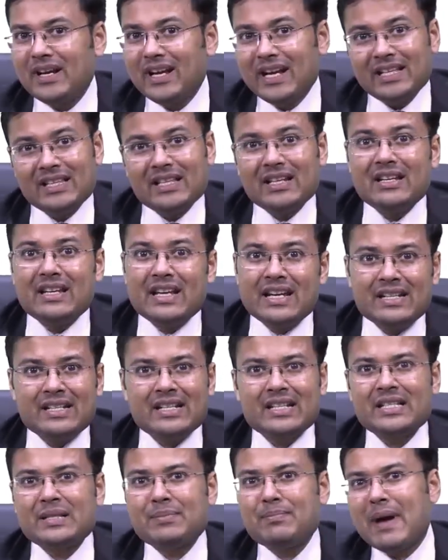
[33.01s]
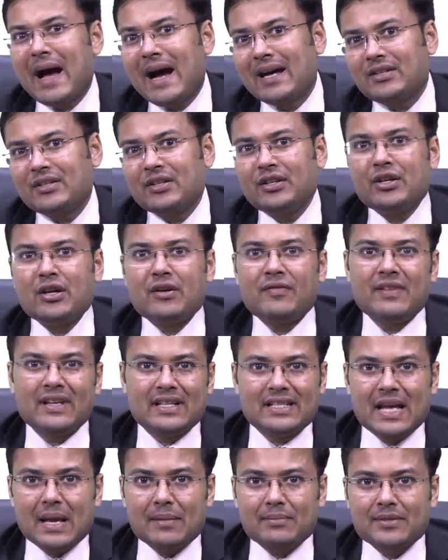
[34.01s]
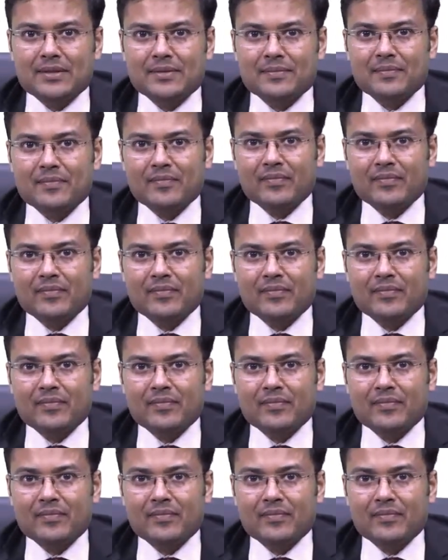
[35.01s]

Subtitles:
in the latest pattern of exams.